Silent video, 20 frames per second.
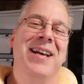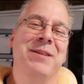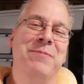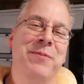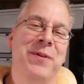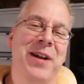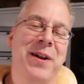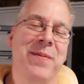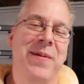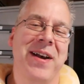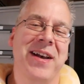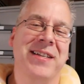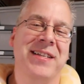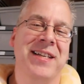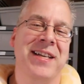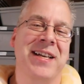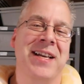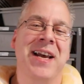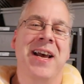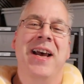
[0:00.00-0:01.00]
pretty
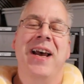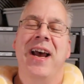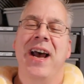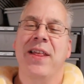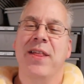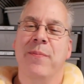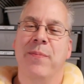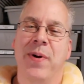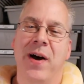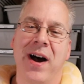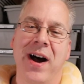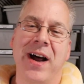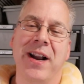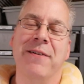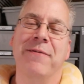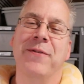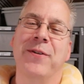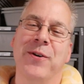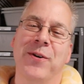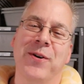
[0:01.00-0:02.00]
amazing. And the pot
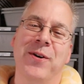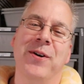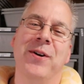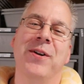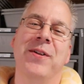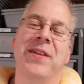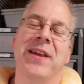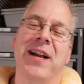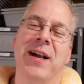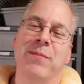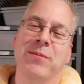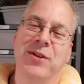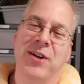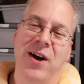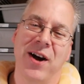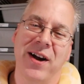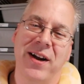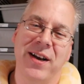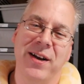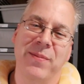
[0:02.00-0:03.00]
of gold that I'm
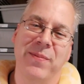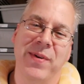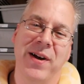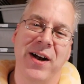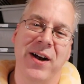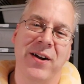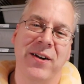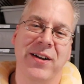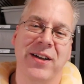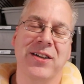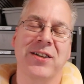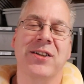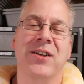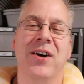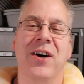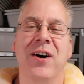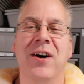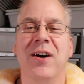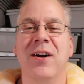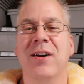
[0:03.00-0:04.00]
talking about is
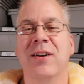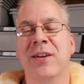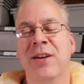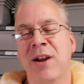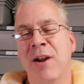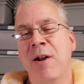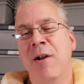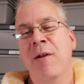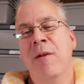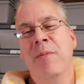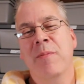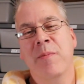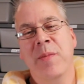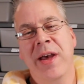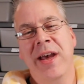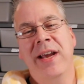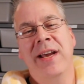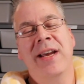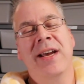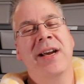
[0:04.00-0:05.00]
called
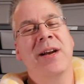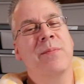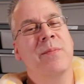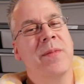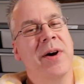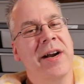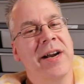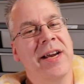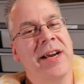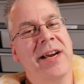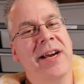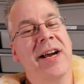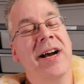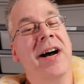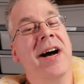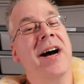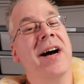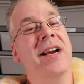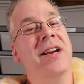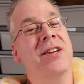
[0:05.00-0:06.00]
Making Money
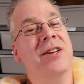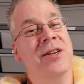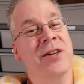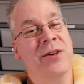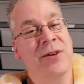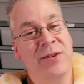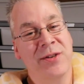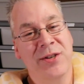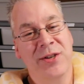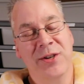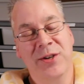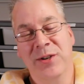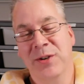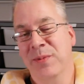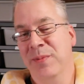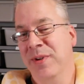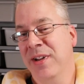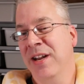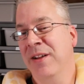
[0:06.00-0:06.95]
on YouTube.